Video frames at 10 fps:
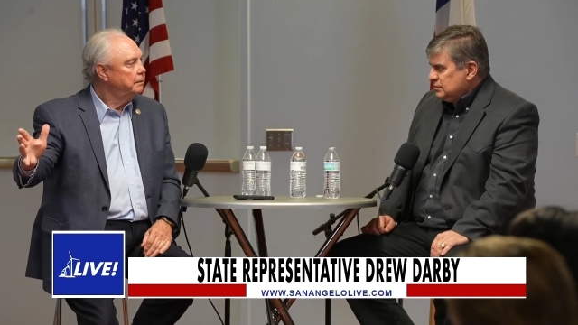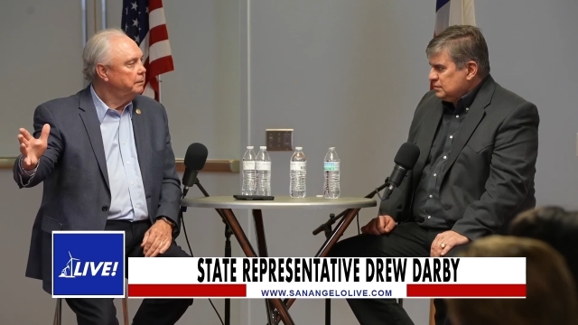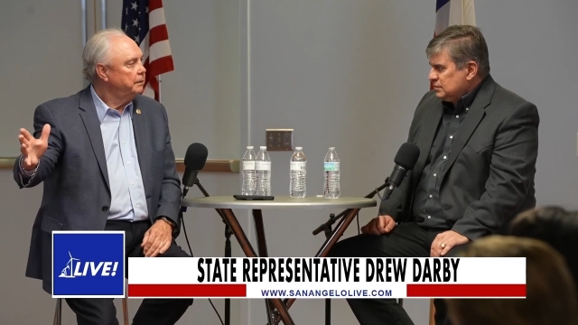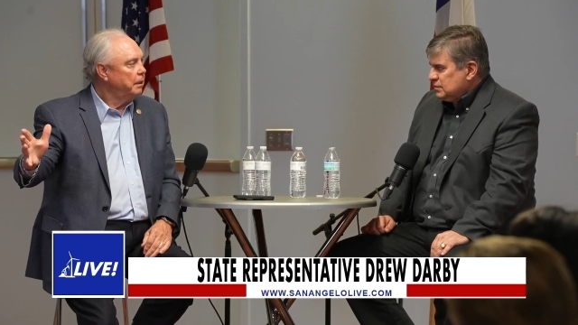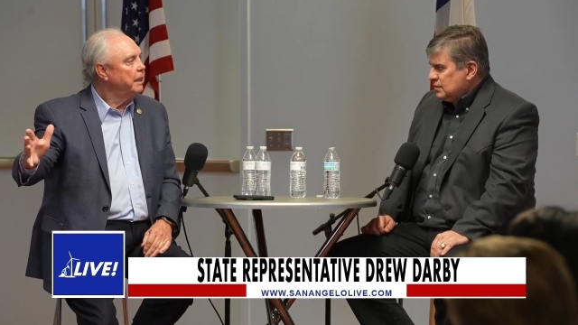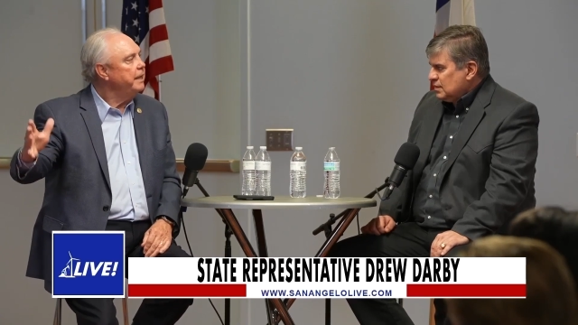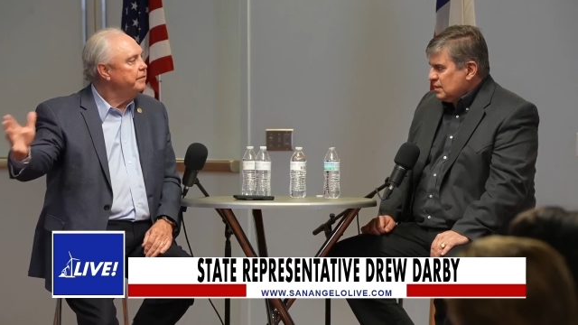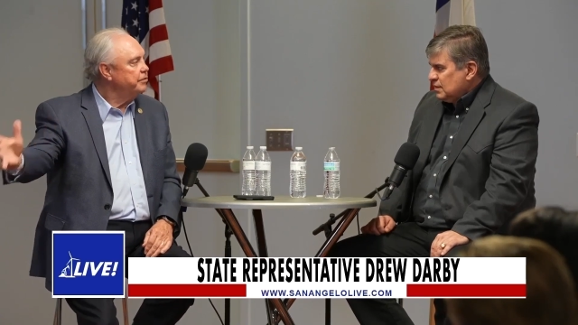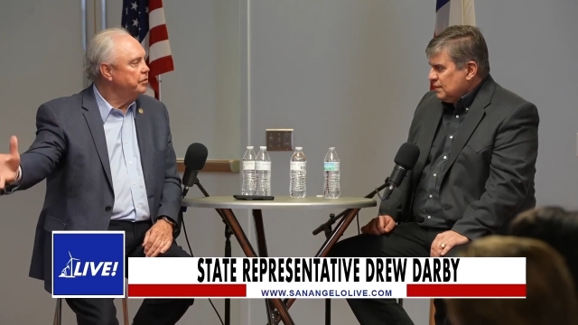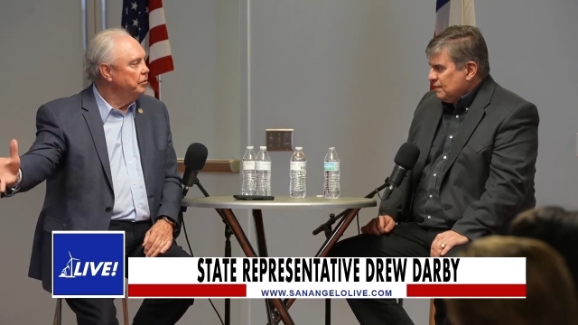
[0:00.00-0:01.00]
Speaker 1: to leave a
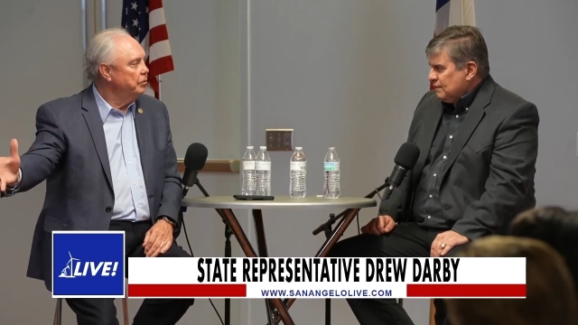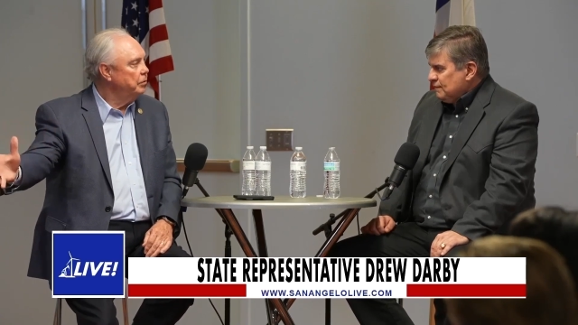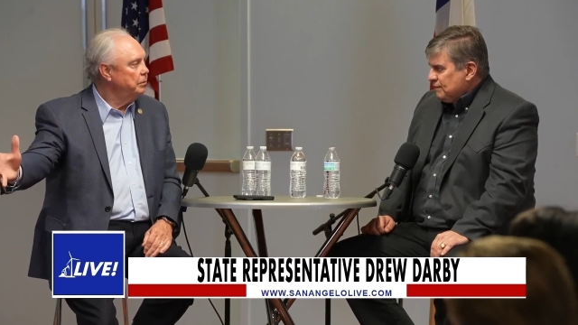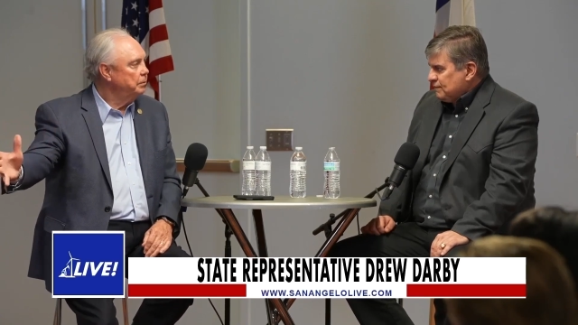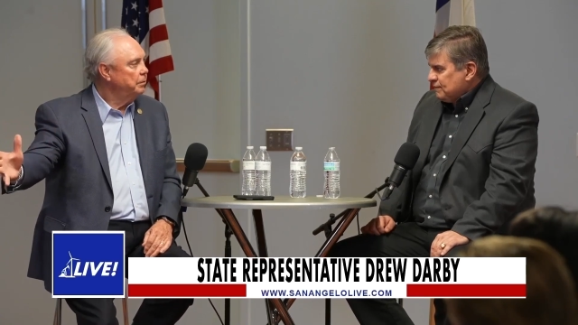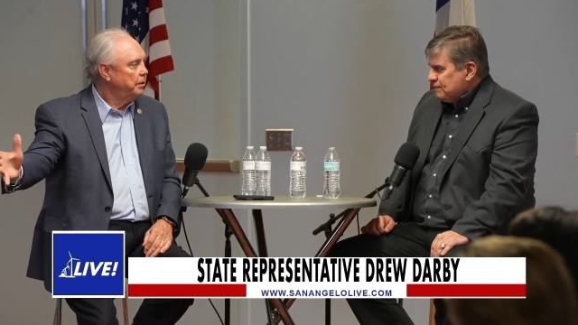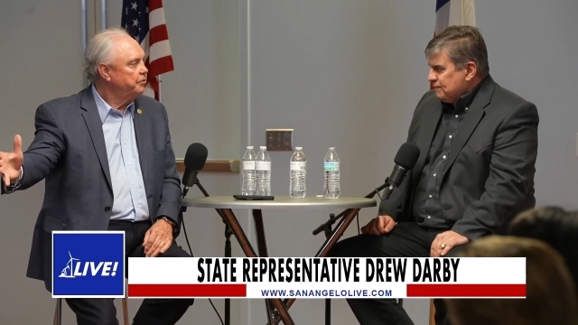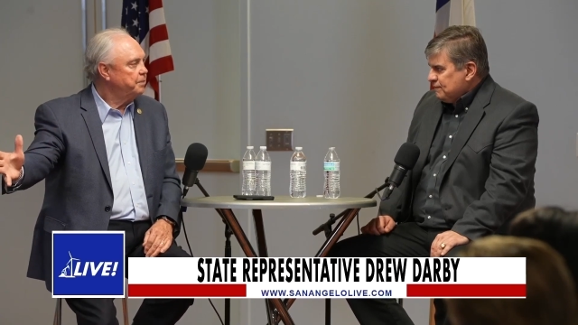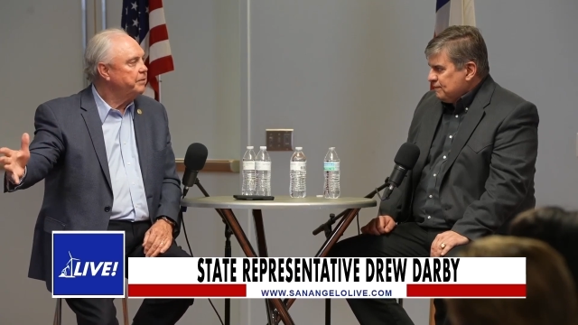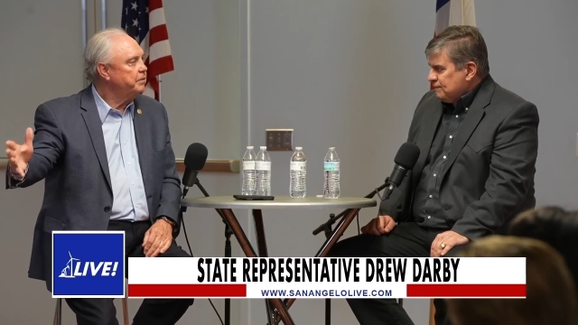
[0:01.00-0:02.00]
school
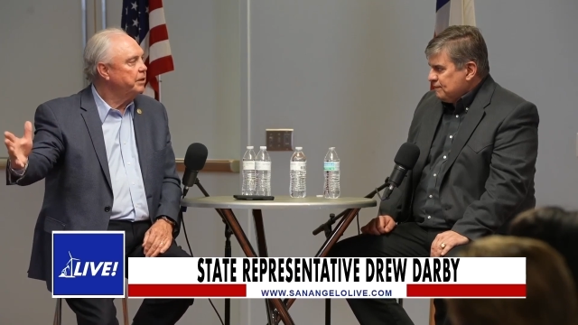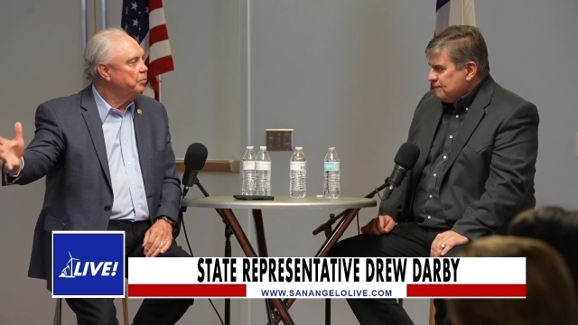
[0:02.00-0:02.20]
especially in